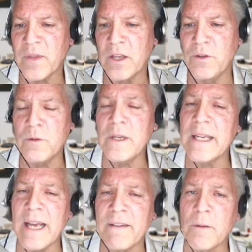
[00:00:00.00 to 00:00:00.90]
So
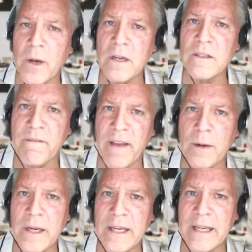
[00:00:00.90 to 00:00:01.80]
you do need to have an
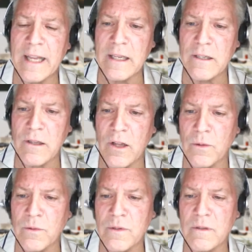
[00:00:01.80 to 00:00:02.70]
abundance of equity to
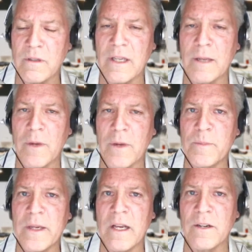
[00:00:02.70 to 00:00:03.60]
get these loans.